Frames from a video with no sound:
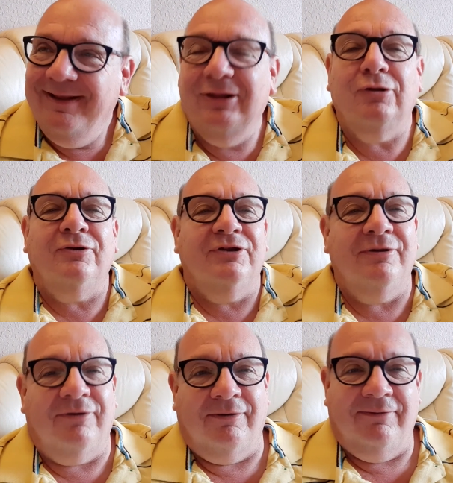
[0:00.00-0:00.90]
Lord, you
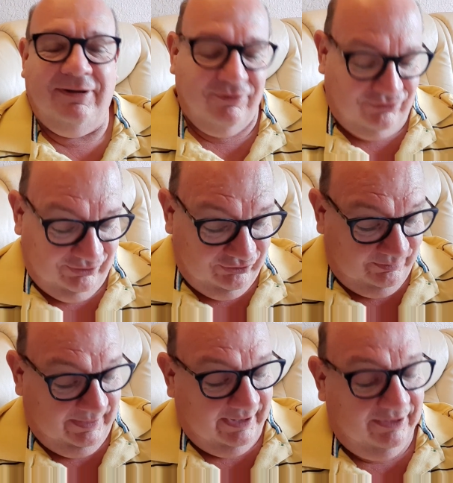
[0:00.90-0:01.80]
do. You search
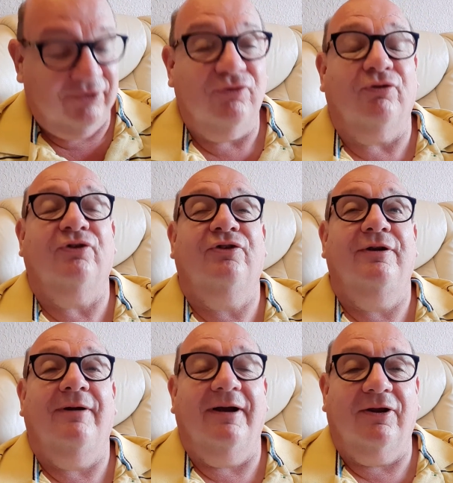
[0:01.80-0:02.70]
me. I can trust
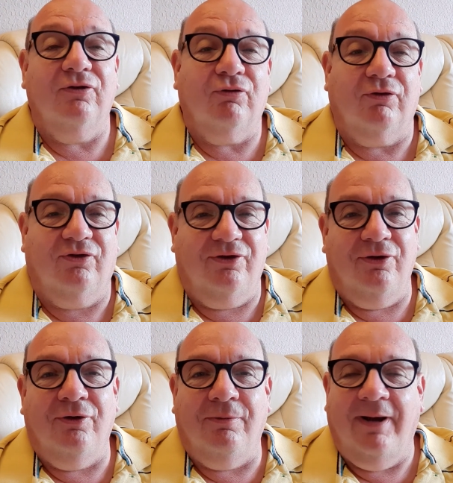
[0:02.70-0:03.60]
you. I can trust your